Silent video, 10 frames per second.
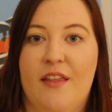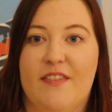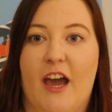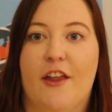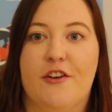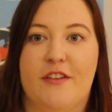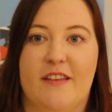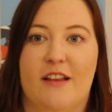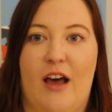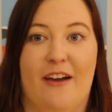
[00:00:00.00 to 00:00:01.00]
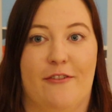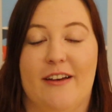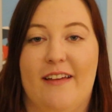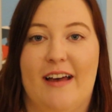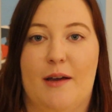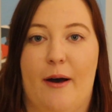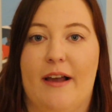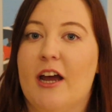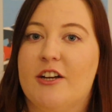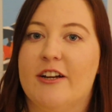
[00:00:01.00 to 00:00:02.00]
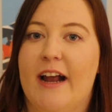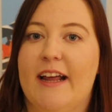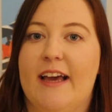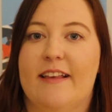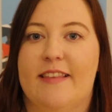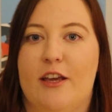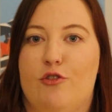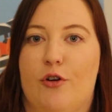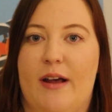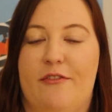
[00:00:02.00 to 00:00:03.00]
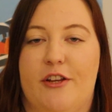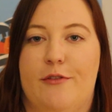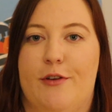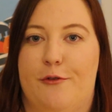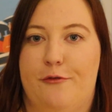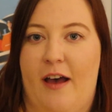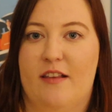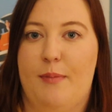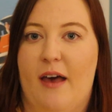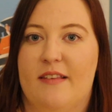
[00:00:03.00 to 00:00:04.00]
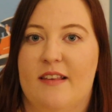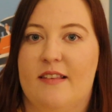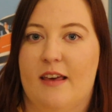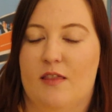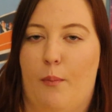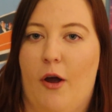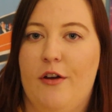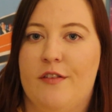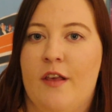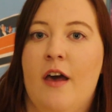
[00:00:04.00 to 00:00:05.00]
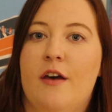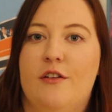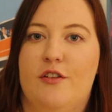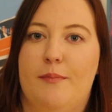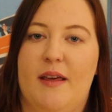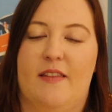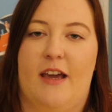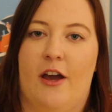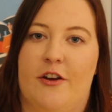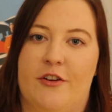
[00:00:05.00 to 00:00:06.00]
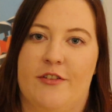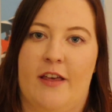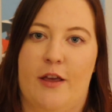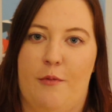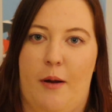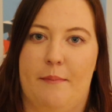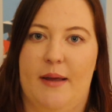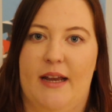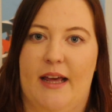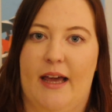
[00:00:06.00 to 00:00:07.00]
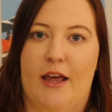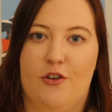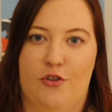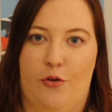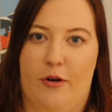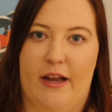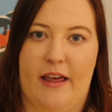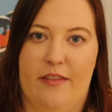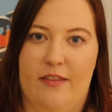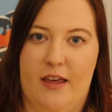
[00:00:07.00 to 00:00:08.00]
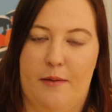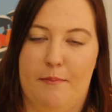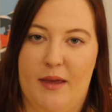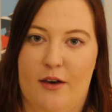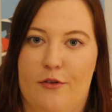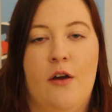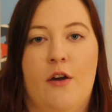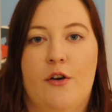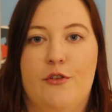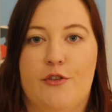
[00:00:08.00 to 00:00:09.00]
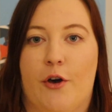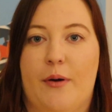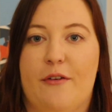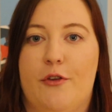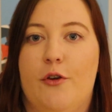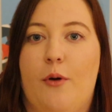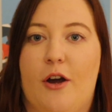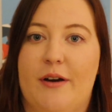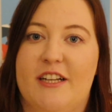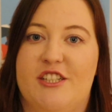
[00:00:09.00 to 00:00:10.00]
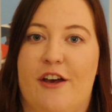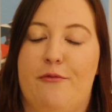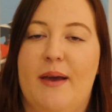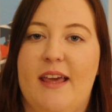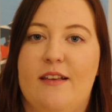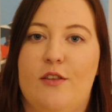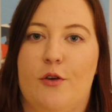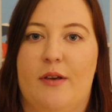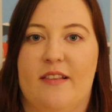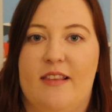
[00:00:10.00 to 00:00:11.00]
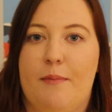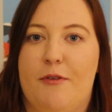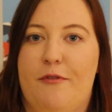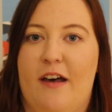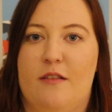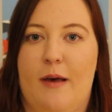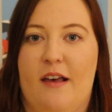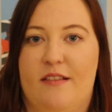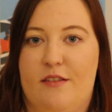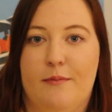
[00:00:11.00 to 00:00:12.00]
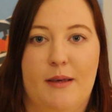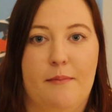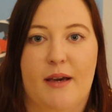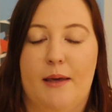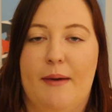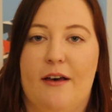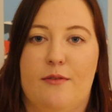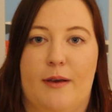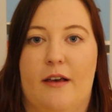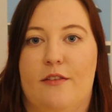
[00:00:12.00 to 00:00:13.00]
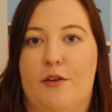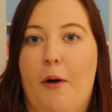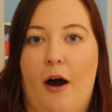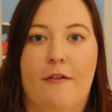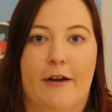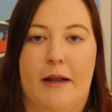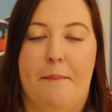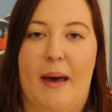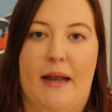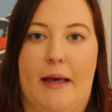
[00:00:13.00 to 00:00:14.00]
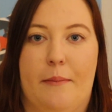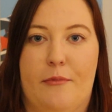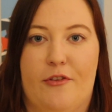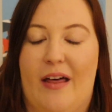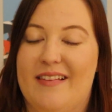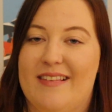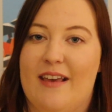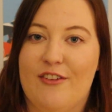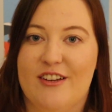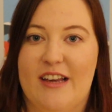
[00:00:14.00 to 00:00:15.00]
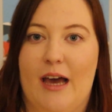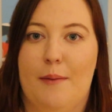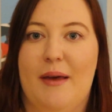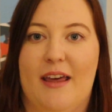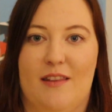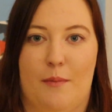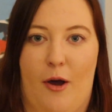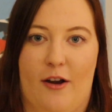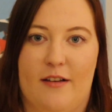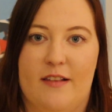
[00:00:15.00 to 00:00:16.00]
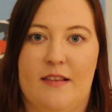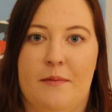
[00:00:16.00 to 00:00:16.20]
The other thing that I really like about character dining is that you don't have to use your fast passes in the parks to meet the characters that you are meeting during the meal. So if you are going to Chef Mickey's, you can skip the fast pass to meet Mickey Mouse because you already met him. So that's saving time in the parks.